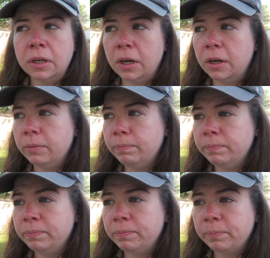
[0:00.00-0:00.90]

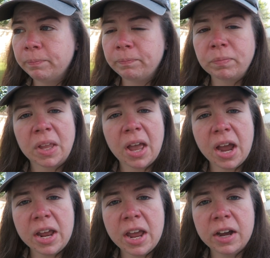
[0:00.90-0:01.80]

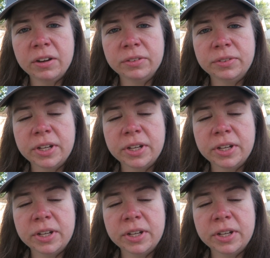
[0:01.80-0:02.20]
I have